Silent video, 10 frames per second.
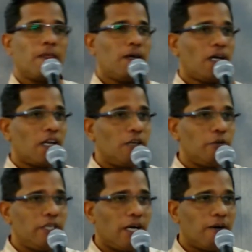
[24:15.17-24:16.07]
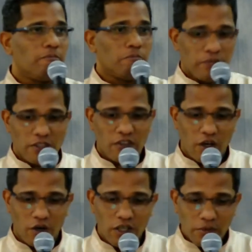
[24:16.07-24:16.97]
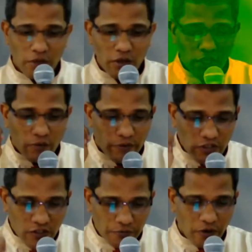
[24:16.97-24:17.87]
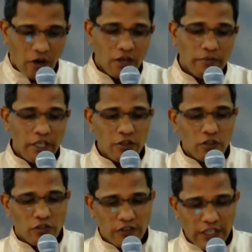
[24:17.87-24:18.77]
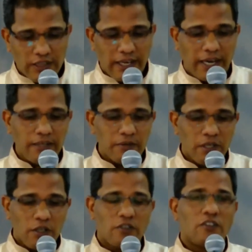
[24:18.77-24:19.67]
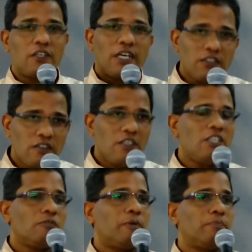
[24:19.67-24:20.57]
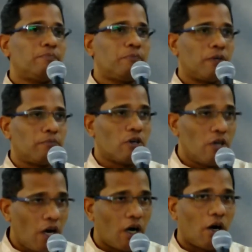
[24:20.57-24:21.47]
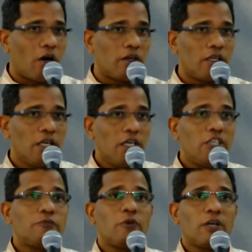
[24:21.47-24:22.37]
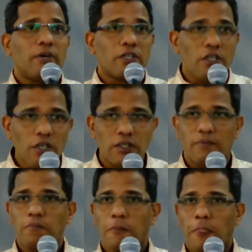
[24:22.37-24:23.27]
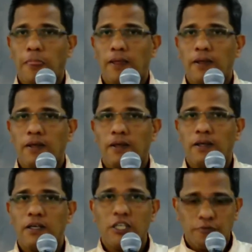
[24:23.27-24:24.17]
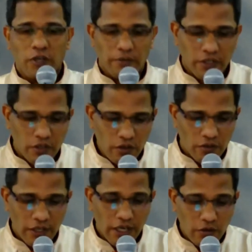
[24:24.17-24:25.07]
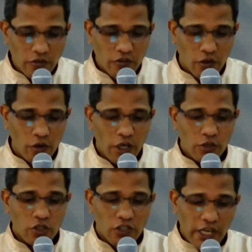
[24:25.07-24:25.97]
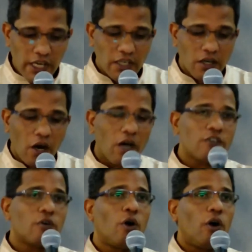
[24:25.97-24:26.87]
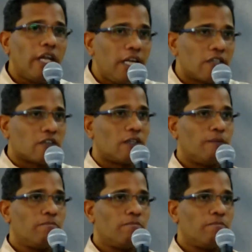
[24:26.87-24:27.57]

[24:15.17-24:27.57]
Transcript: Hallelujah. Praise the Lord. You know, first of all, we need to say that the you know, chastisement from God is for our good. Is for our good. And also to share God's holiness.